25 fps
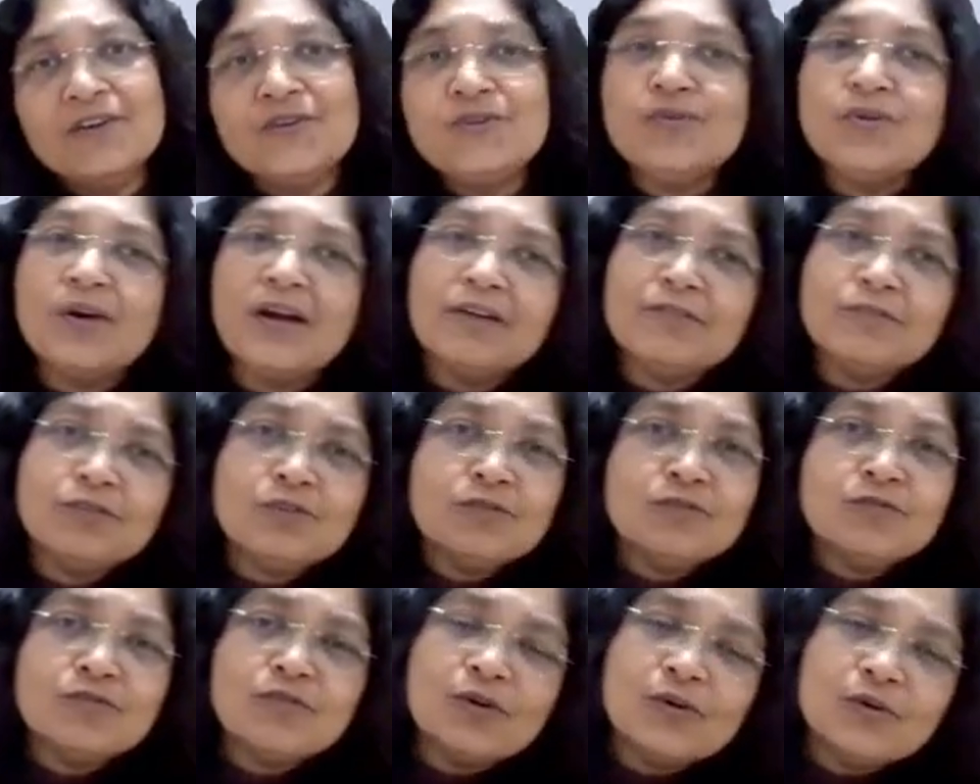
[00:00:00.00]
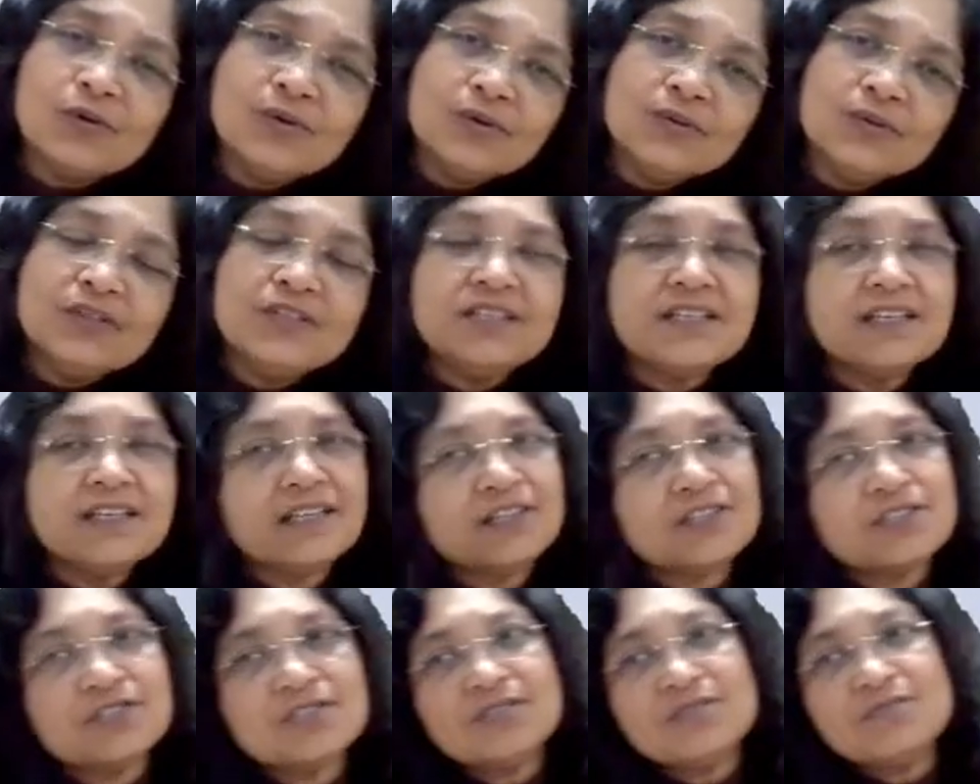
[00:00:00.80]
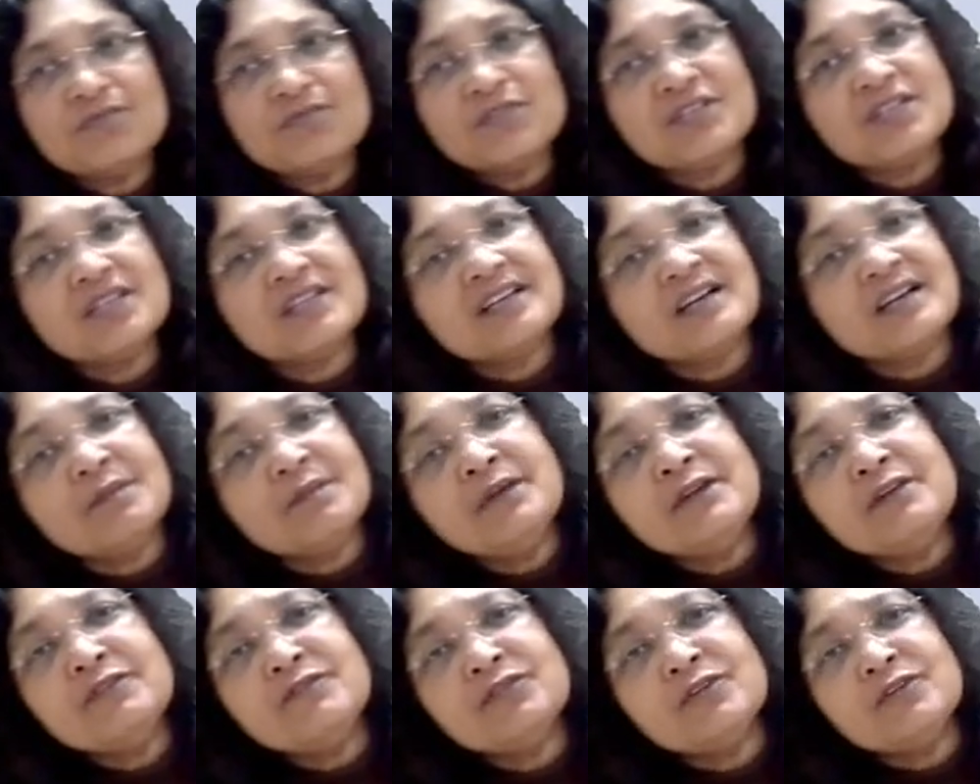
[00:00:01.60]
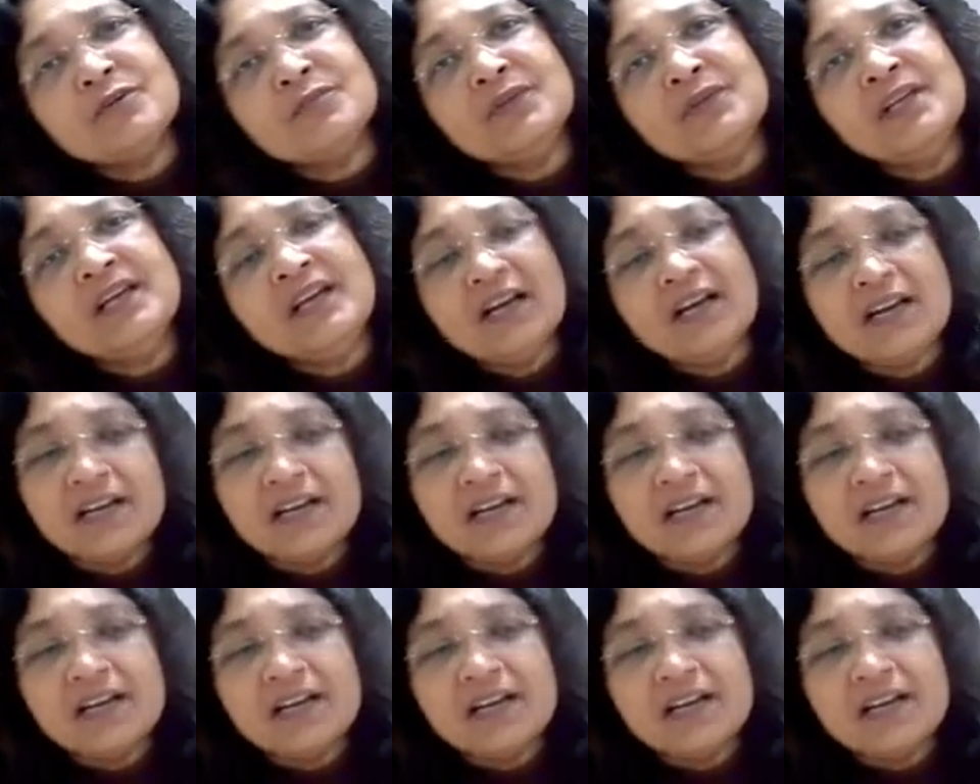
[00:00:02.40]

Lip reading: You have to follow the directions which are coming from the